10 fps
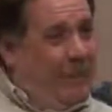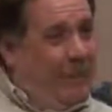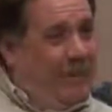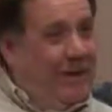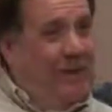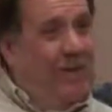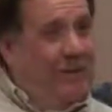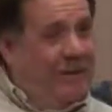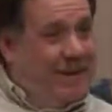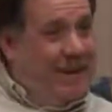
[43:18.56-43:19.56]
go walk in and you're
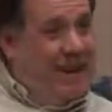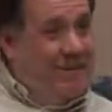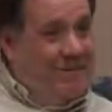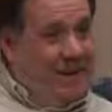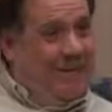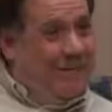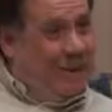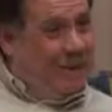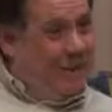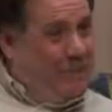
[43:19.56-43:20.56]
a scab. That's what
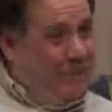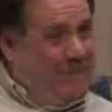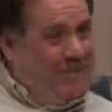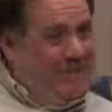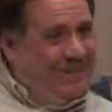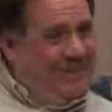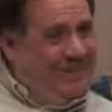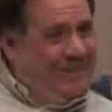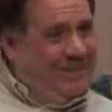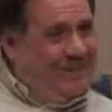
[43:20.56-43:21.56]
you're going to be.
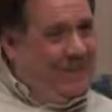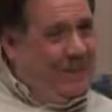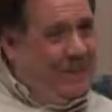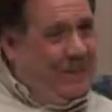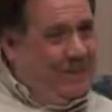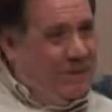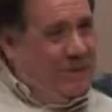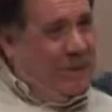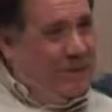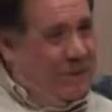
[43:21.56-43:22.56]
I'm going to make
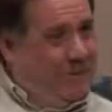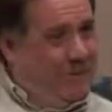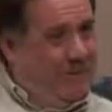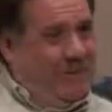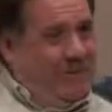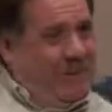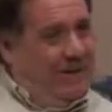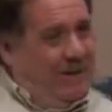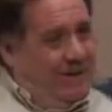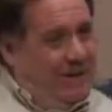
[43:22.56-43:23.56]
sure you under,
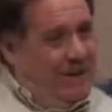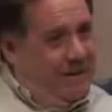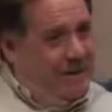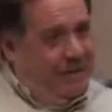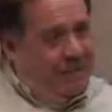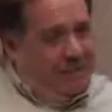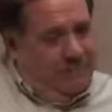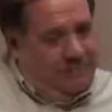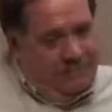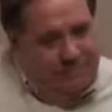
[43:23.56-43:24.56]
understand that.
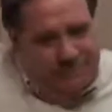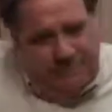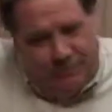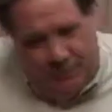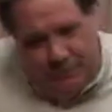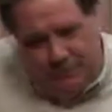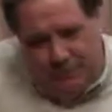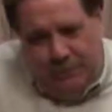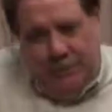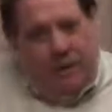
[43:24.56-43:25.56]

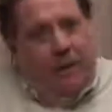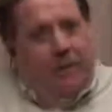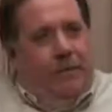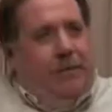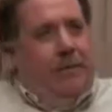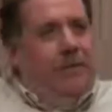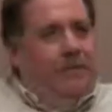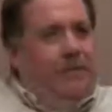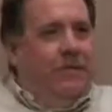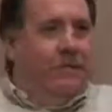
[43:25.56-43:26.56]
Well, we all have to make our
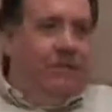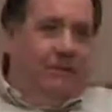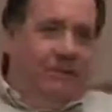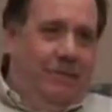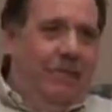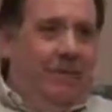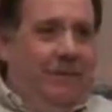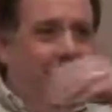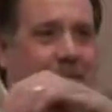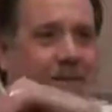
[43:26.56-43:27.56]
decisions. I said, well,
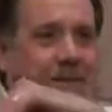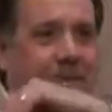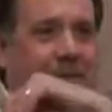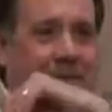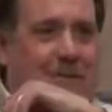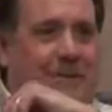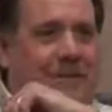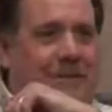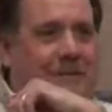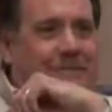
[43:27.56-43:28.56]
yes, you
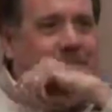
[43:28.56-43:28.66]
did.